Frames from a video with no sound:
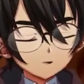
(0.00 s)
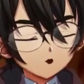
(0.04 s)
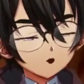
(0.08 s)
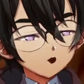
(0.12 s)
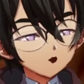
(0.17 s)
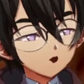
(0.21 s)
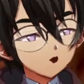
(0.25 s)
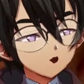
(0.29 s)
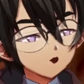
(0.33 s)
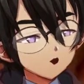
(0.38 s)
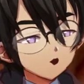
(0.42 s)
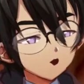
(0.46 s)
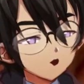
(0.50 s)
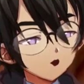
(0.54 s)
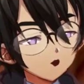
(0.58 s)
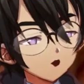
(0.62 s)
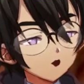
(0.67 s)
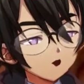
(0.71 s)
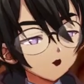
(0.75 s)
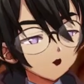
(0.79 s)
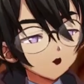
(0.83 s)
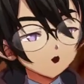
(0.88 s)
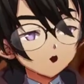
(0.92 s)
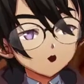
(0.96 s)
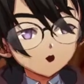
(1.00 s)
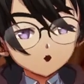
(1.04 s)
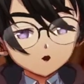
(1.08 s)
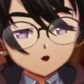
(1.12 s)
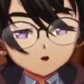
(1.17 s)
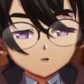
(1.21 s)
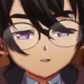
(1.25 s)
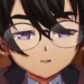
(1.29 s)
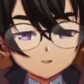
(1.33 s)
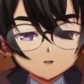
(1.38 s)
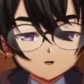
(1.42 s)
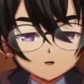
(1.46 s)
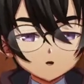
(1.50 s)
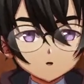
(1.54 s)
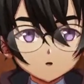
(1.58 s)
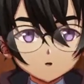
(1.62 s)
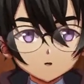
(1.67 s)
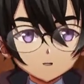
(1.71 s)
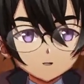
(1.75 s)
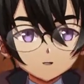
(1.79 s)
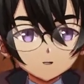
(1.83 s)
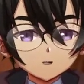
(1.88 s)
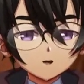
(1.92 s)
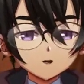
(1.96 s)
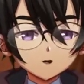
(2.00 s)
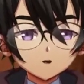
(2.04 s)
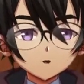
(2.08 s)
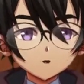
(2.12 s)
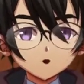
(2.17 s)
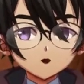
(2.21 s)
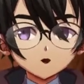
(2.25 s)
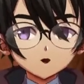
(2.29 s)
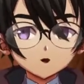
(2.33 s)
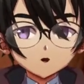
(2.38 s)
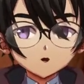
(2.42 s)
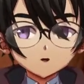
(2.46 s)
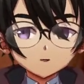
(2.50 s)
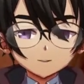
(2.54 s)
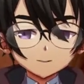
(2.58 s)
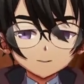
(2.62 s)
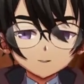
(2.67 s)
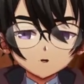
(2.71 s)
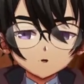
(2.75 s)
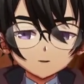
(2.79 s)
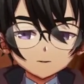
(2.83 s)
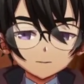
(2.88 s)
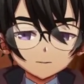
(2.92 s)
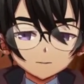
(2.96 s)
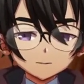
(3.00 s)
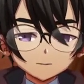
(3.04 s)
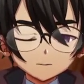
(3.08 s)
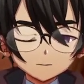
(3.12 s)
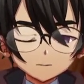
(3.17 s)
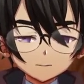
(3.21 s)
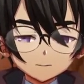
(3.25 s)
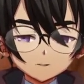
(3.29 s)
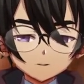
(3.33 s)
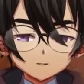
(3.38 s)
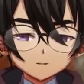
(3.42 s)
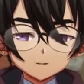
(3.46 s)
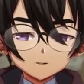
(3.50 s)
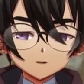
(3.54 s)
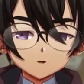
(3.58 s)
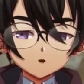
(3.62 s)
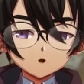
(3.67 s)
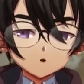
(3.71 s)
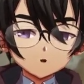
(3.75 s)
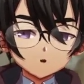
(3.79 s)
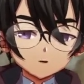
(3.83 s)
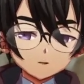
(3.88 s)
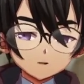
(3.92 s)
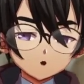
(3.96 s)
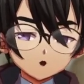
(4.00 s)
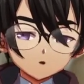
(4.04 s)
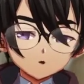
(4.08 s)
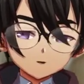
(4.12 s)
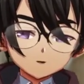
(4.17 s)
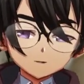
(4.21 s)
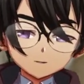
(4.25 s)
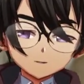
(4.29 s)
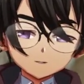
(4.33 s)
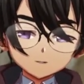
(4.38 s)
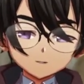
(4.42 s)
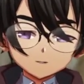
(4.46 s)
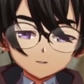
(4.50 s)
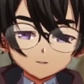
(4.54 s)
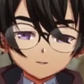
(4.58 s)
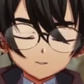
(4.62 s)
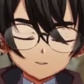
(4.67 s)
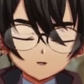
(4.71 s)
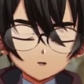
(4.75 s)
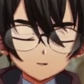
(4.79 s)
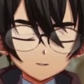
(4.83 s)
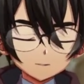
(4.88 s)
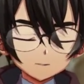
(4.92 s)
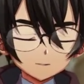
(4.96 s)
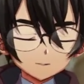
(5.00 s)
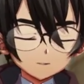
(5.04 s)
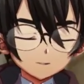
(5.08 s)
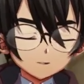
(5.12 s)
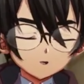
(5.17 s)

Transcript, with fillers: Almost as big as my hand. This is the deluxe sandwich only Wagyu burger, sandwich only